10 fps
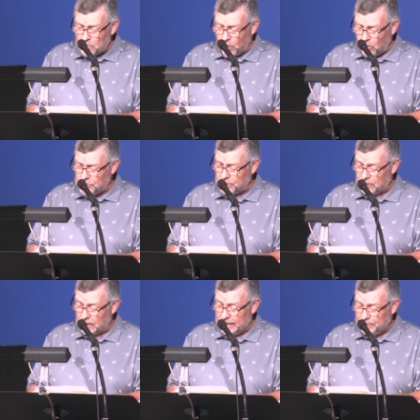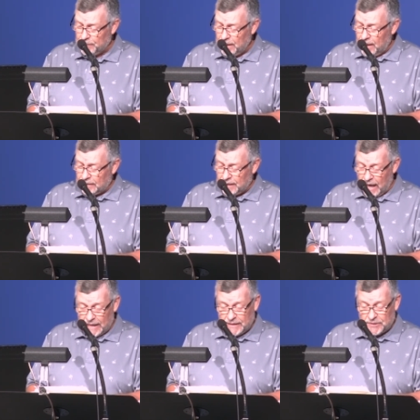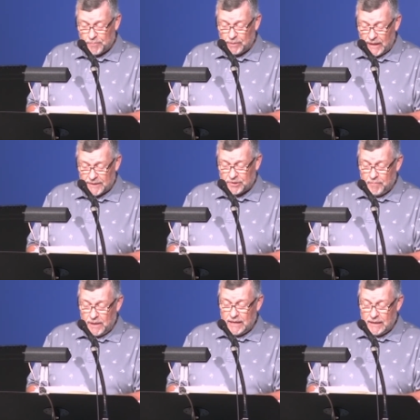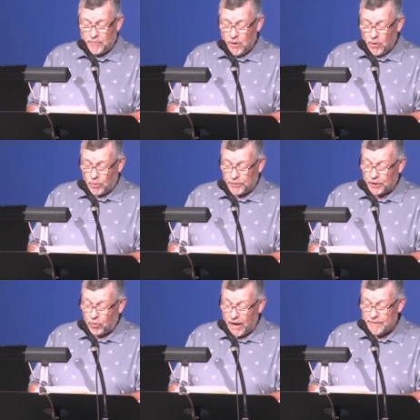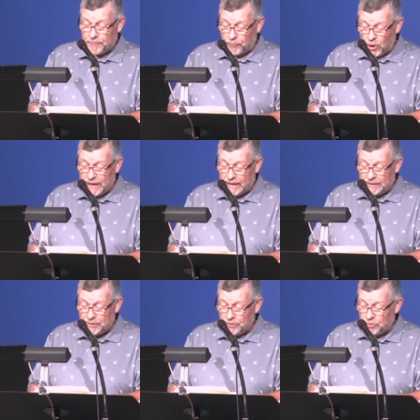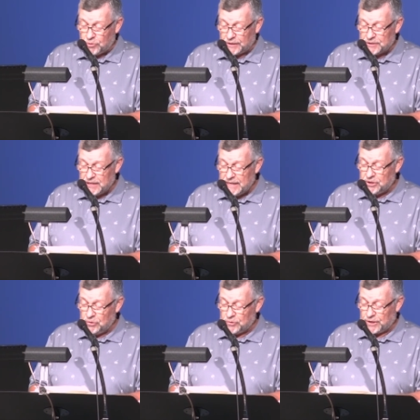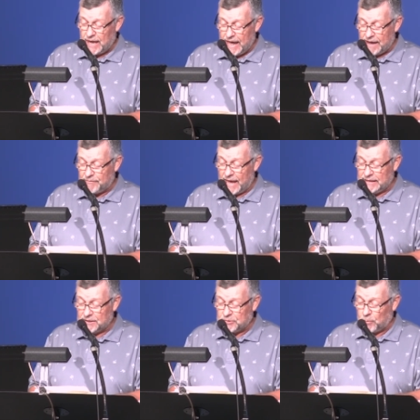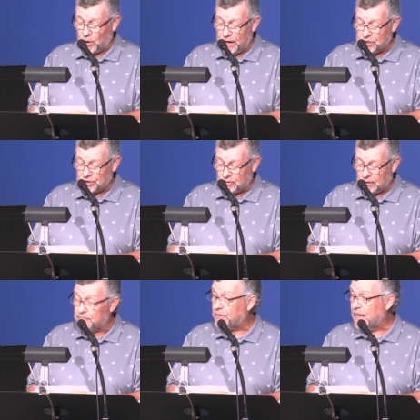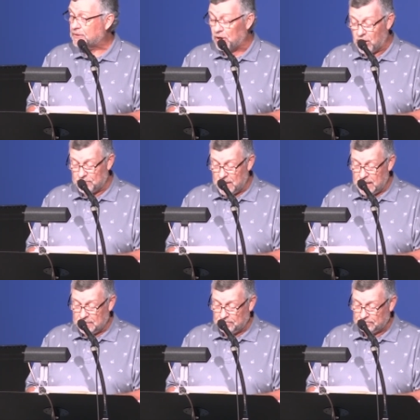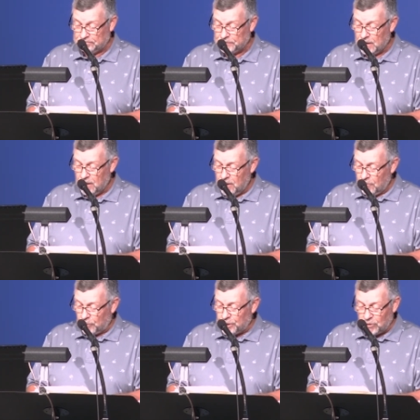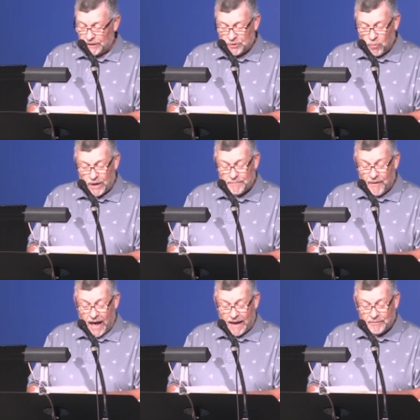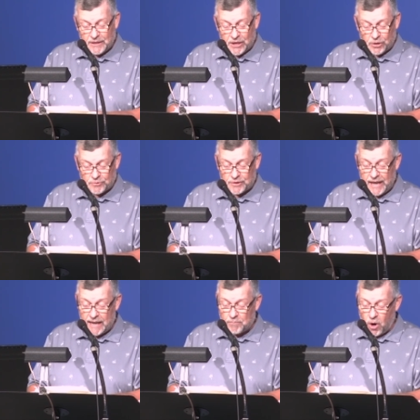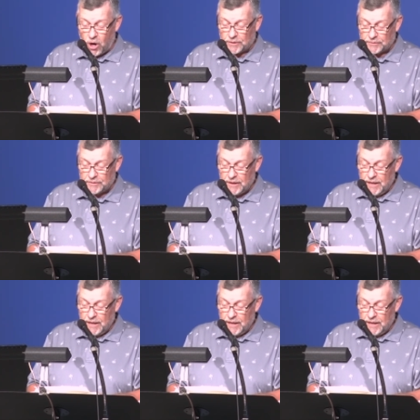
Personally, God has blessed me with a great friend who continues to have that inspirational effect on me. For nearly 25 years, Dan Martin